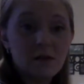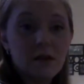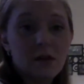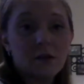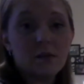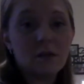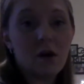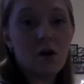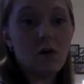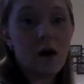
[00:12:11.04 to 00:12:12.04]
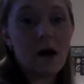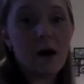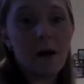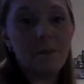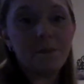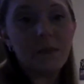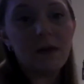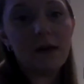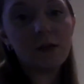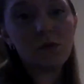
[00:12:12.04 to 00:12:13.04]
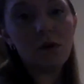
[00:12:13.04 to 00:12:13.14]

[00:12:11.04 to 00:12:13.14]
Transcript: So next we're going to move